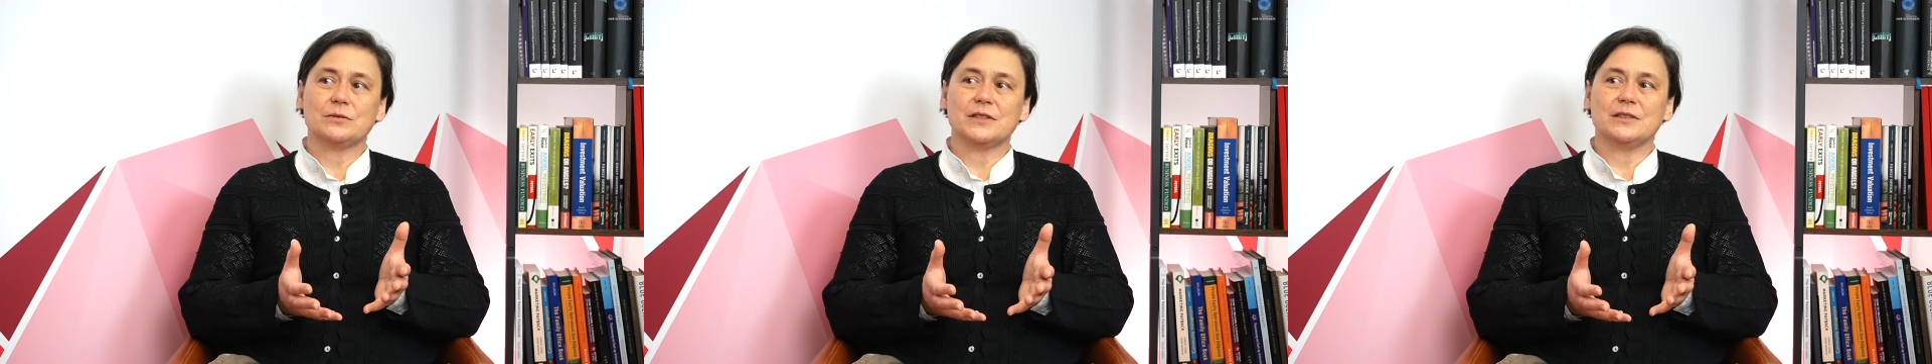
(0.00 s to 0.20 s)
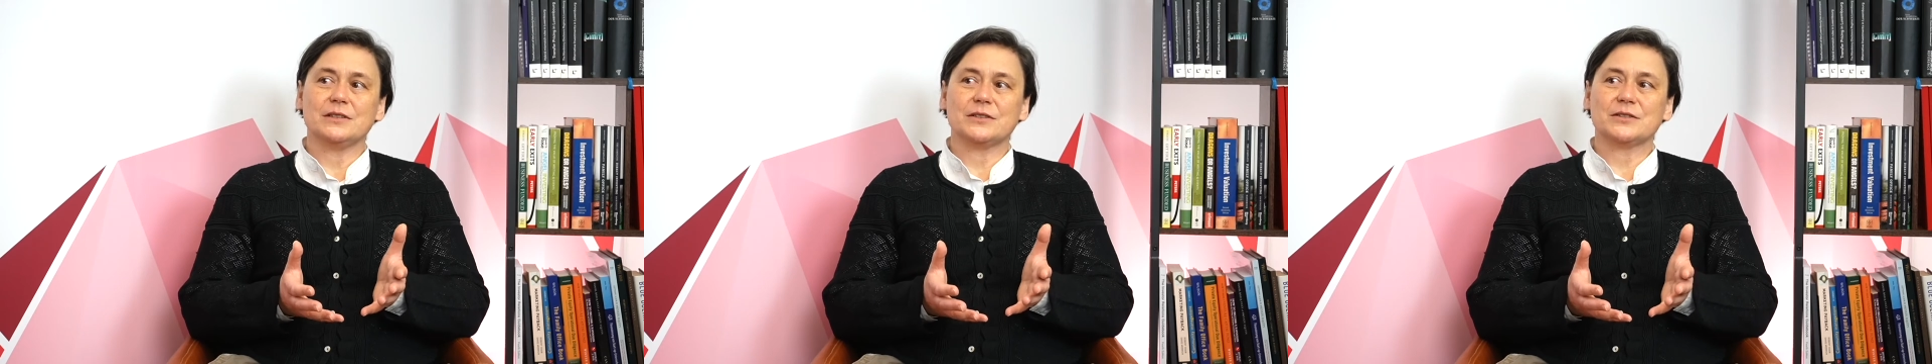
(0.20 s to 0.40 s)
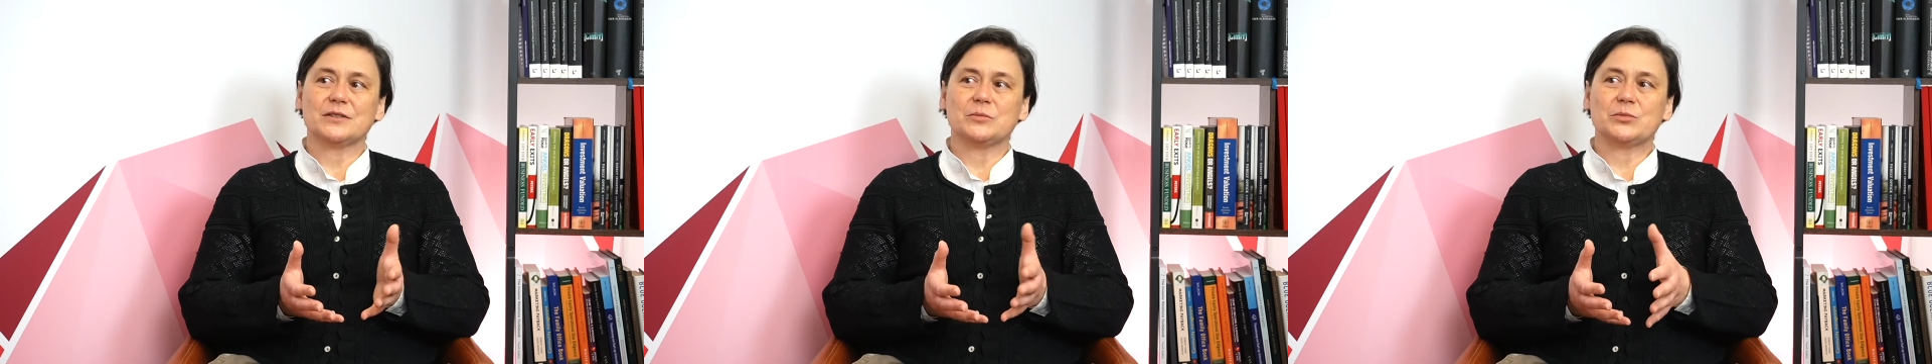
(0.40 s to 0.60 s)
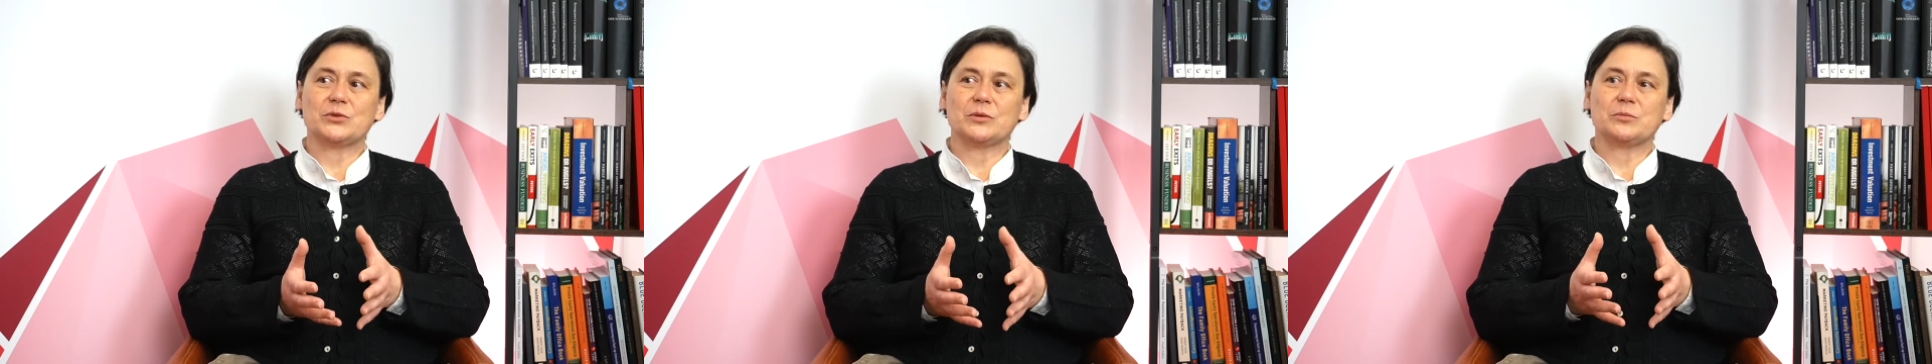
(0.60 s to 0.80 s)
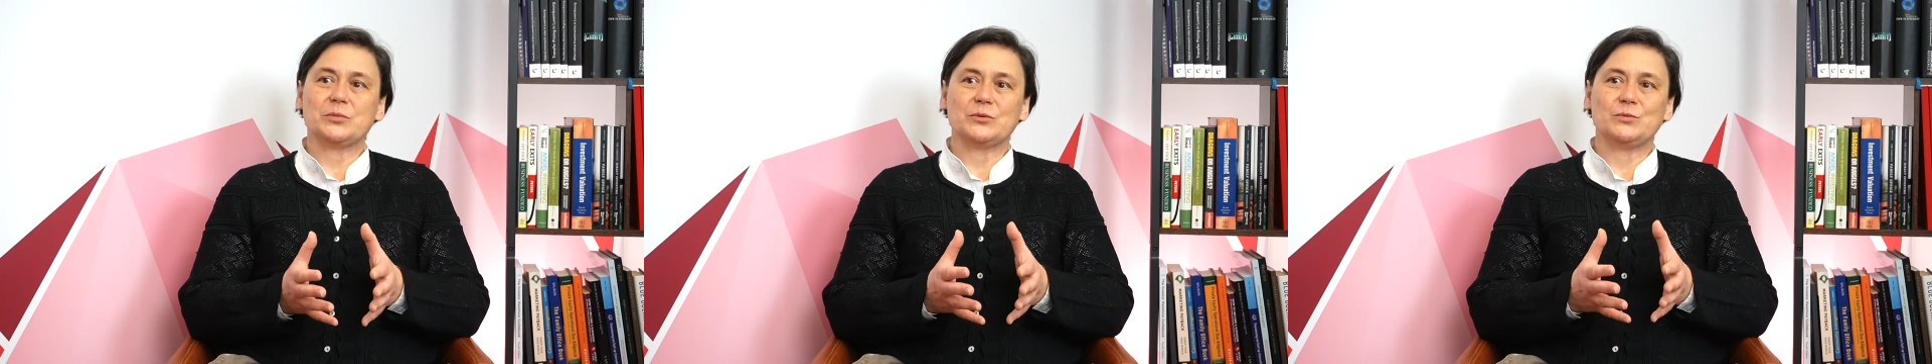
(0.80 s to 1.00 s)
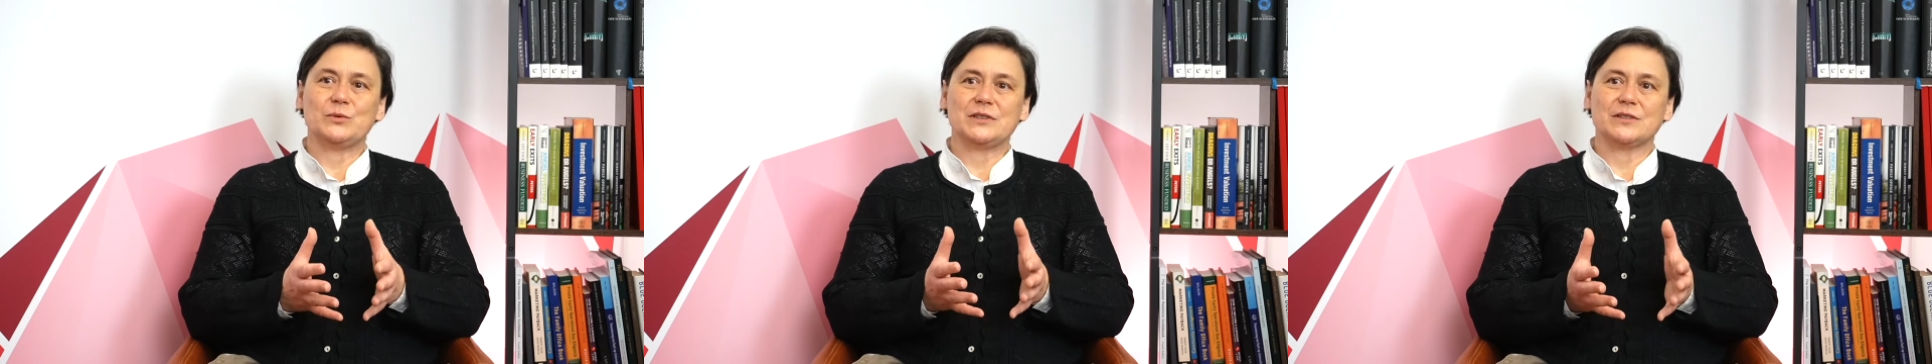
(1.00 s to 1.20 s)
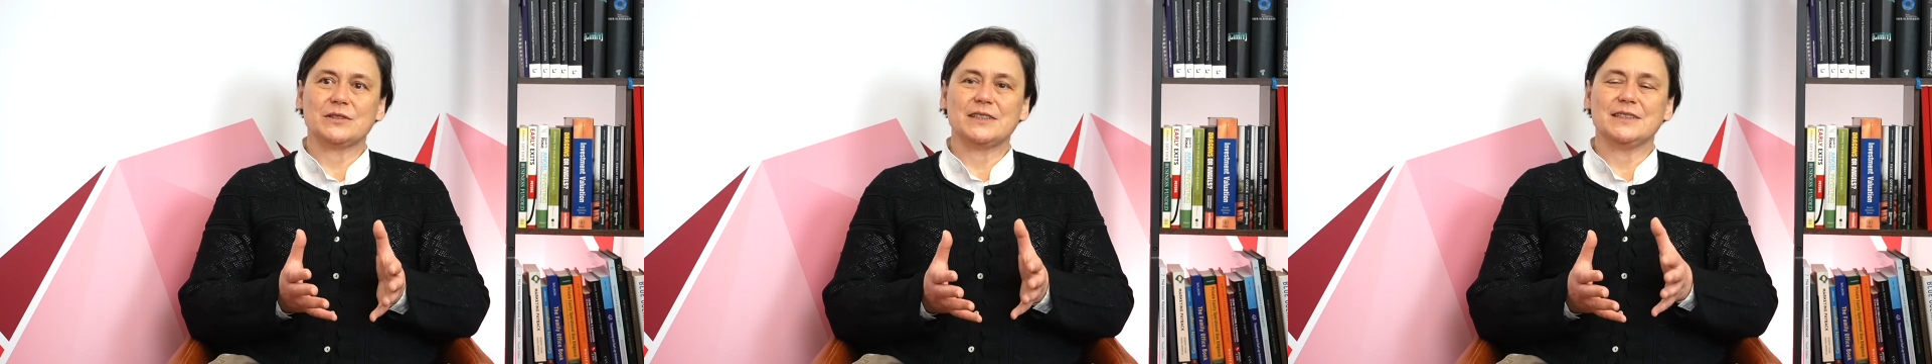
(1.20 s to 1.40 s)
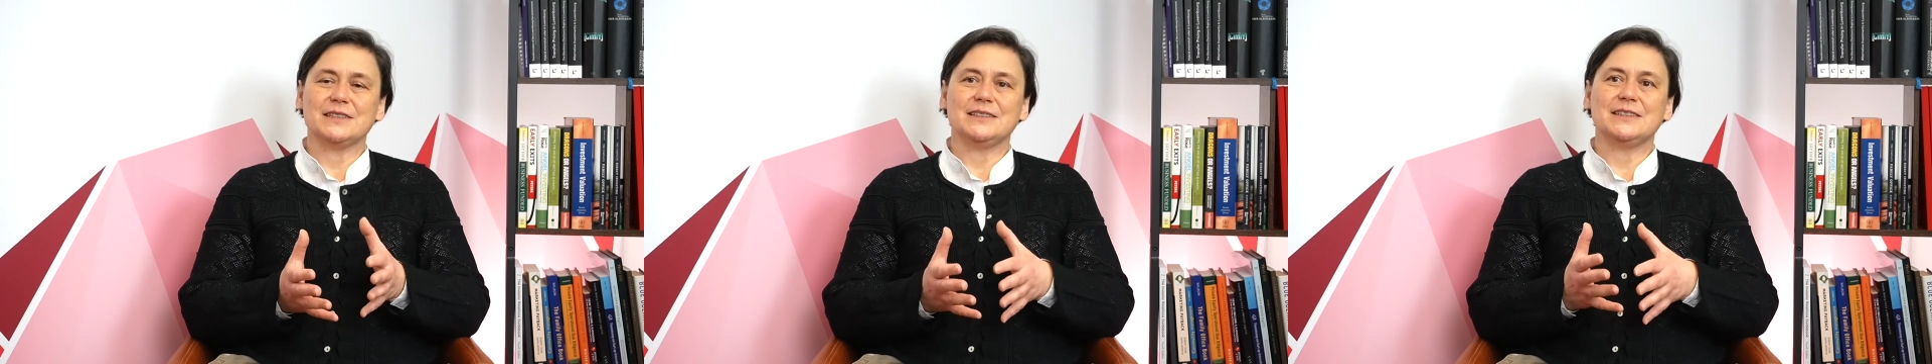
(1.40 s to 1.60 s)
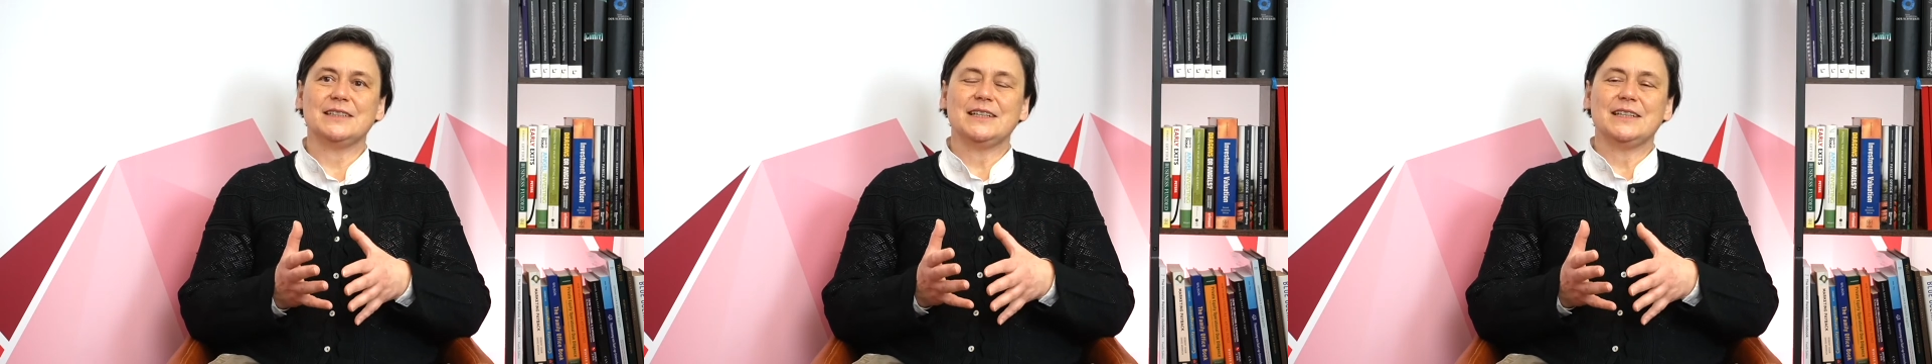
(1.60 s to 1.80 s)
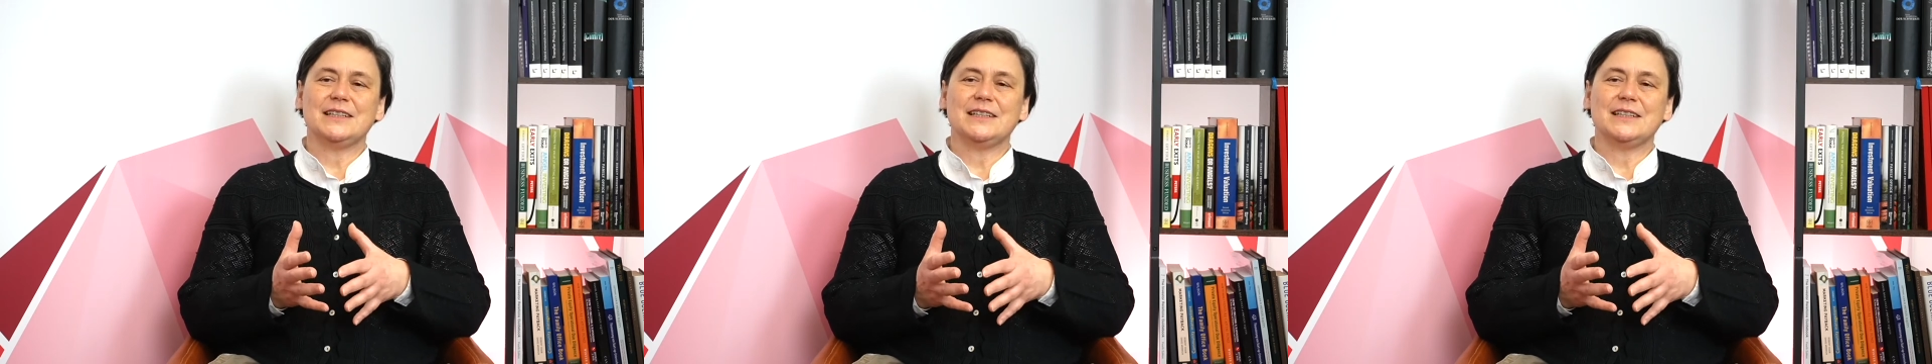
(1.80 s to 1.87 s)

in Luxembourg, but once again,